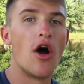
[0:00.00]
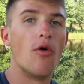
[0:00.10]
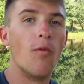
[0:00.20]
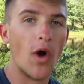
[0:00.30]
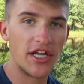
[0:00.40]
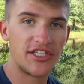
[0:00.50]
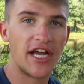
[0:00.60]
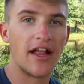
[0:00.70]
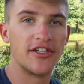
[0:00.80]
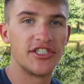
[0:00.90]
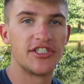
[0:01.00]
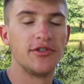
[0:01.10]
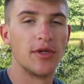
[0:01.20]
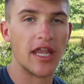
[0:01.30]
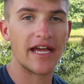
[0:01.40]
on what challenges
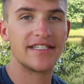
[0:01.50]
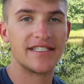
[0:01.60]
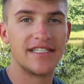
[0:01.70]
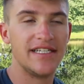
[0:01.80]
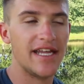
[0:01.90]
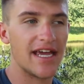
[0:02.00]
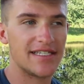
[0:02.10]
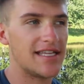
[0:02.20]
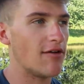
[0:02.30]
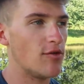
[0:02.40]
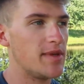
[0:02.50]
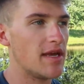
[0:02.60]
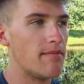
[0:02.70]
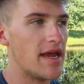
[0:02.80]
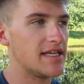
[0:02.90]
you would like to see next. That would be
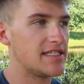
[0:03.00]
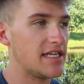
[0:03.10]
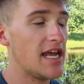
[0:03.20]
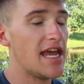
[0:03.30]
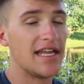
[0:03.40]
amazing.